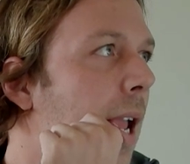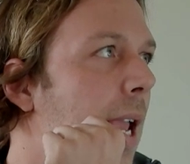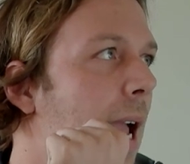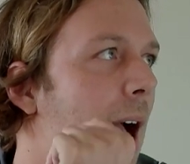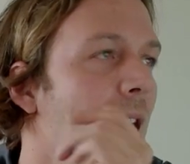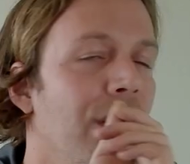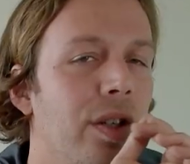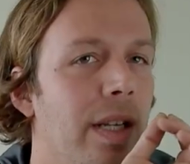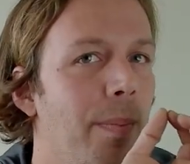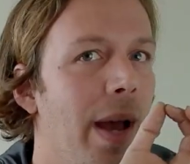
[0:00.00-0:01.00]
it
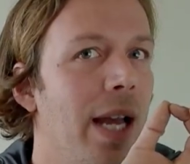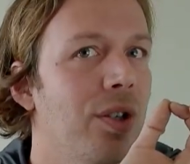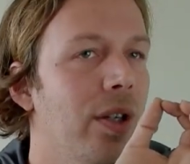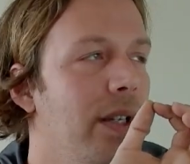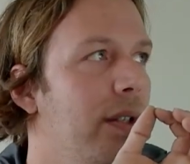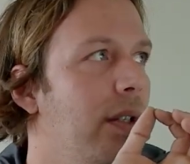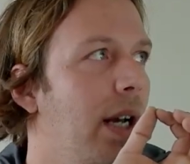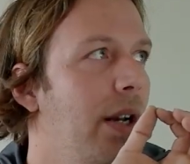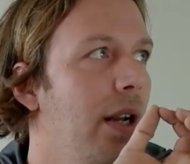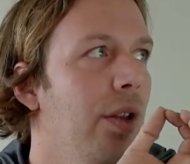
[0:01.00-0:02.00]
actually matches
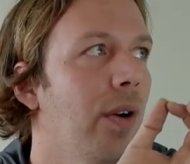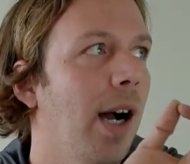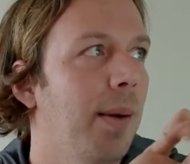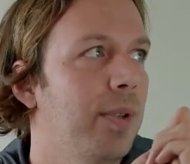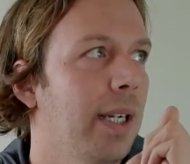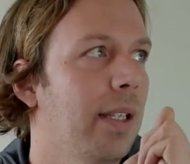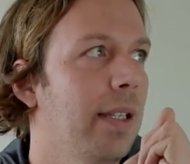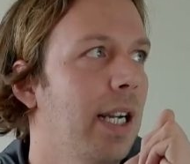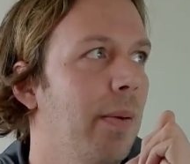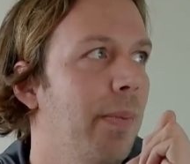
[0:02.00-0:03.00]
another object
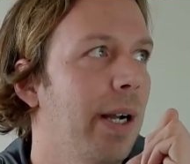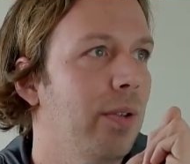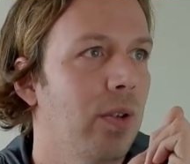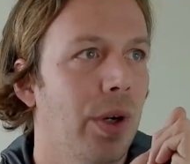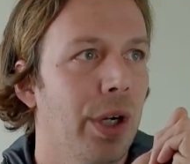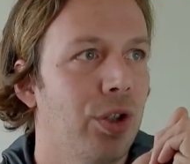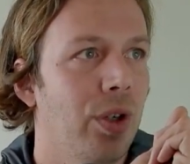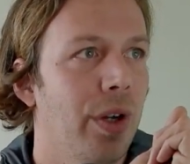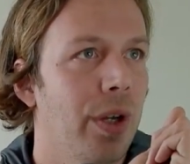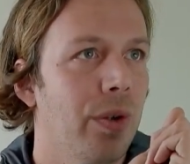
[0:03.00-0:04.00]
that I'm about to
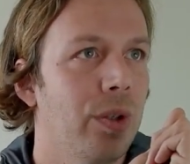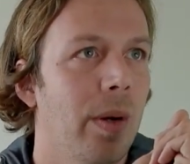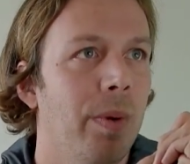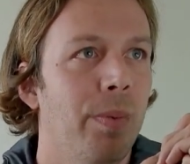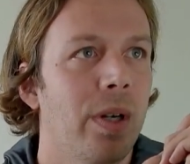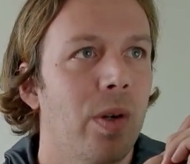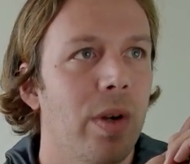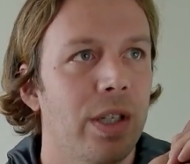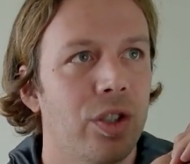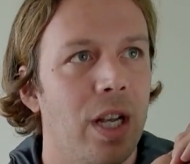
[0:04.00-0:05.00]
show you. So I'm gonna put a
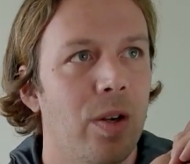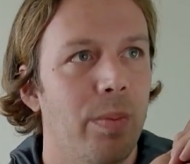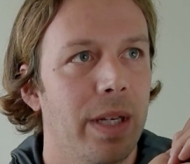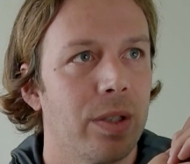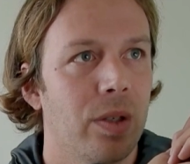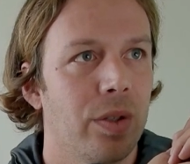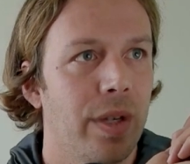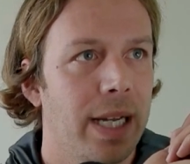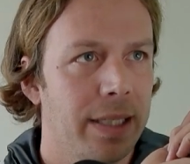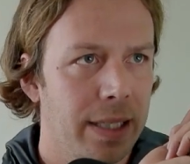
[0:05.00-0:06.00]
quick channel mixer so
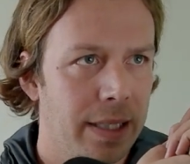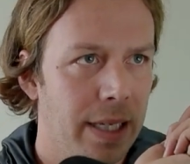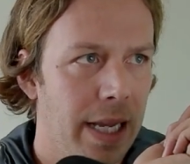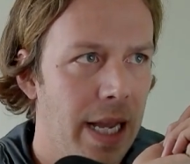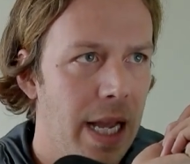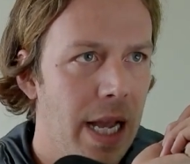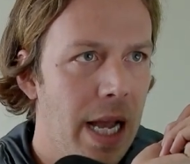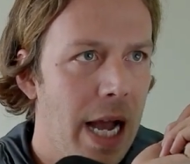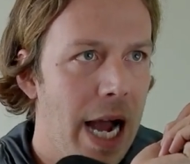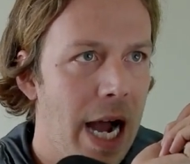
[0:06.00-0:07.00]
you guys can see
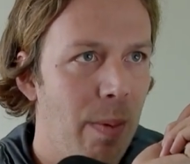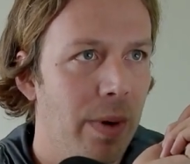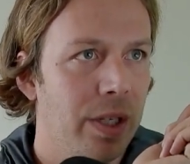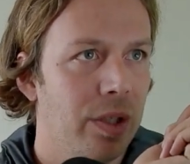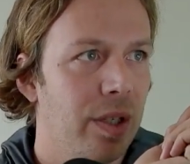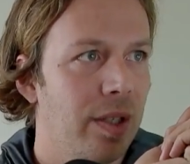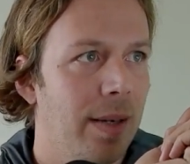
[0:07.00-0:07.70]
how much this